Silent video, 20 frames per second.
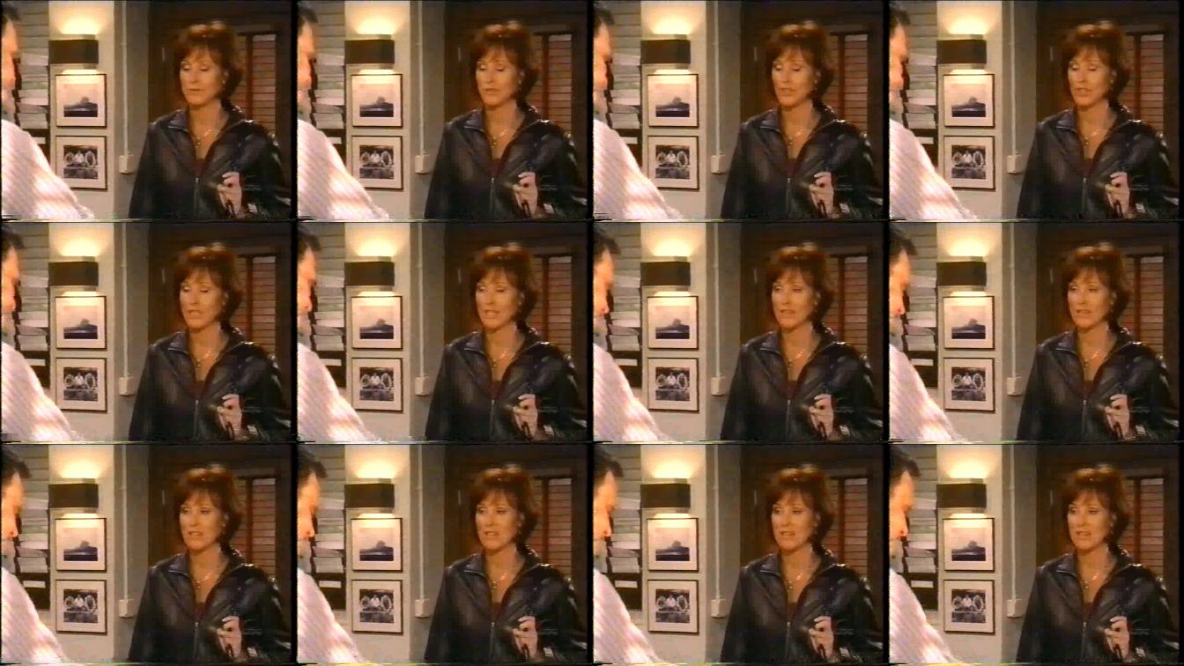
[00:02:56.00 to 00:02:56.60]
She
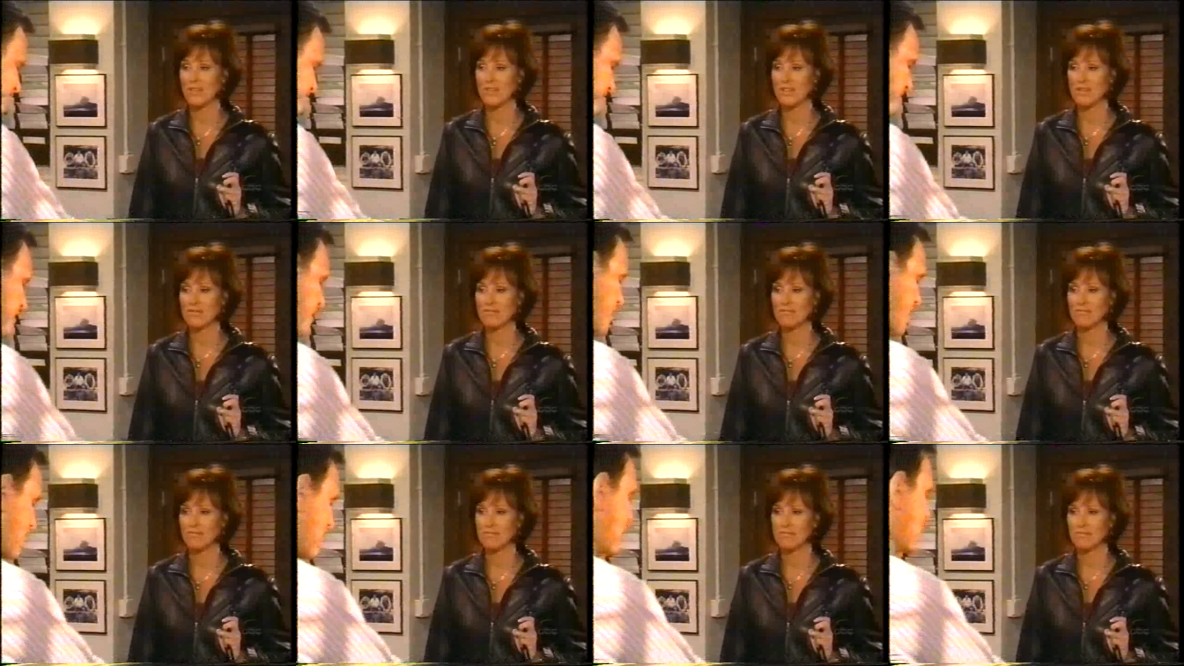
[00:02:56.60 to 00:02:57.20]
downstairs?
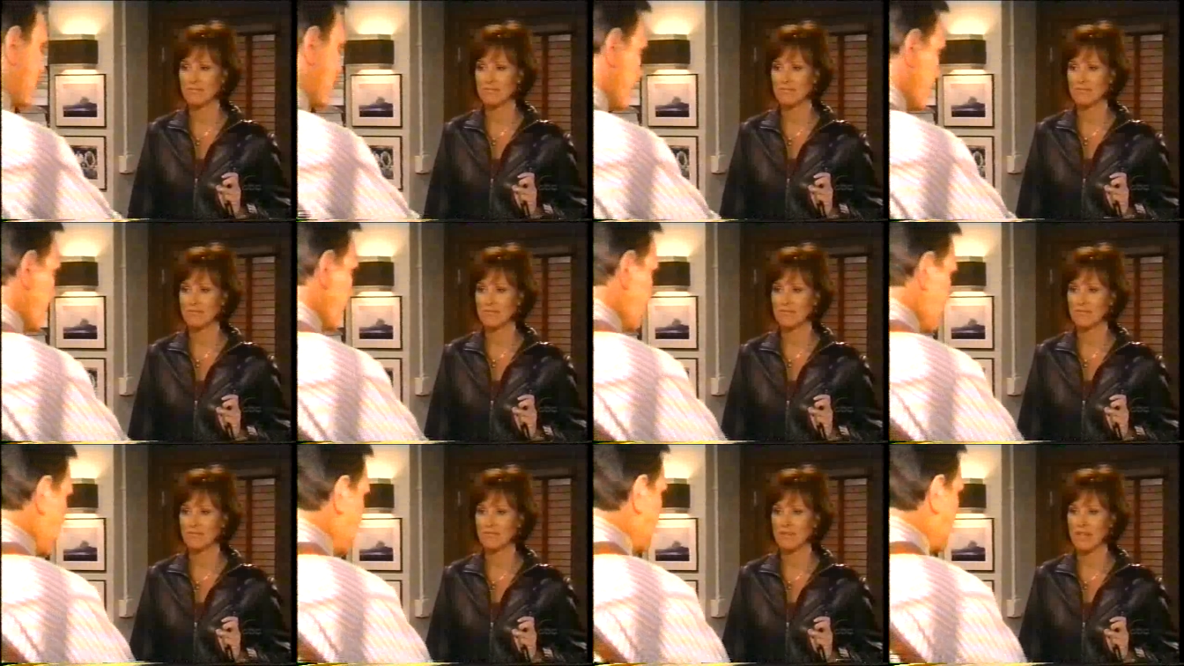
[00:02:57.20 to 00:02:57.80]

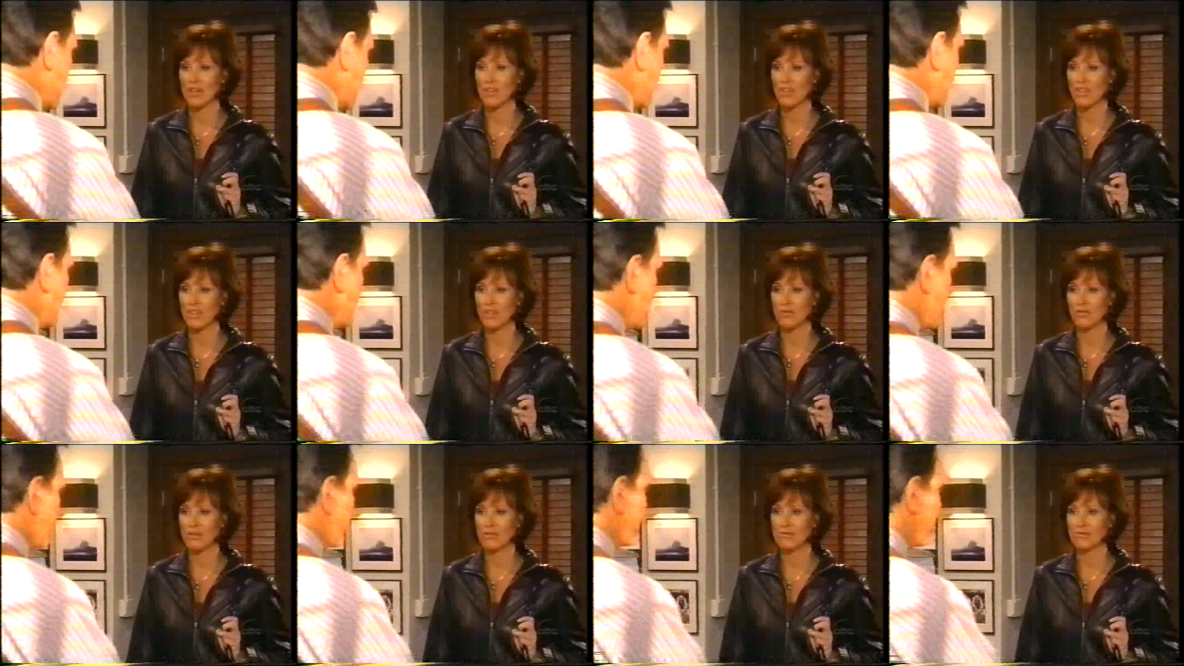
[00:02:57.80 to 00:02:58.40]
How's she
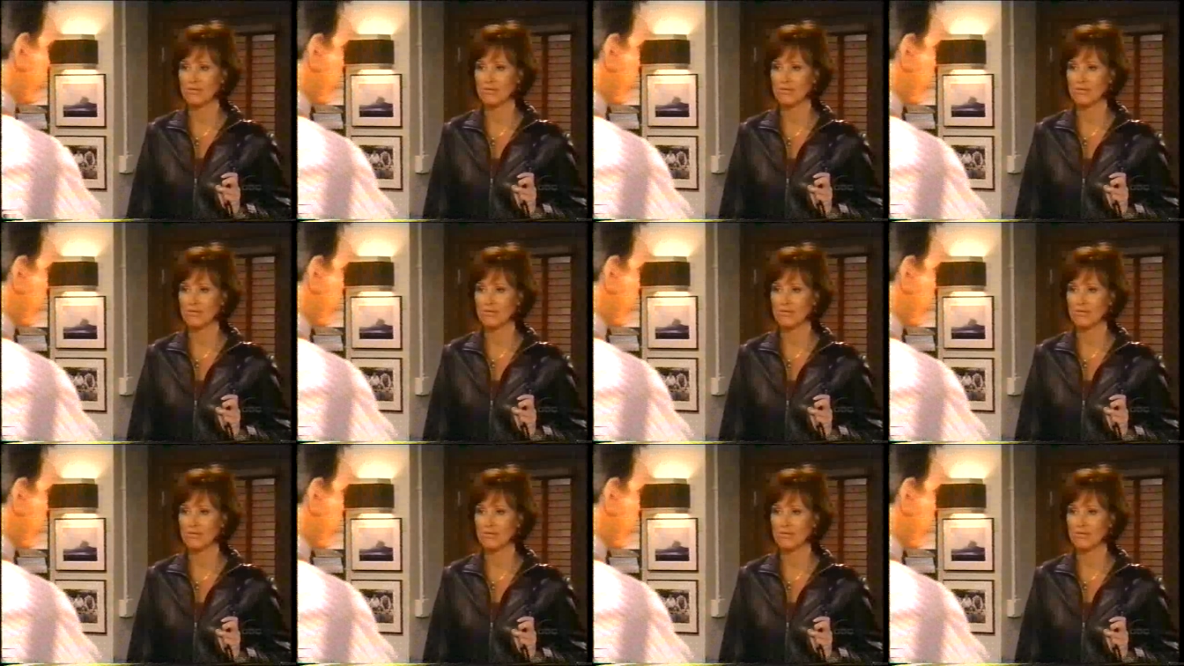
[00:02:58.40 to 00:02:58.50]
doing?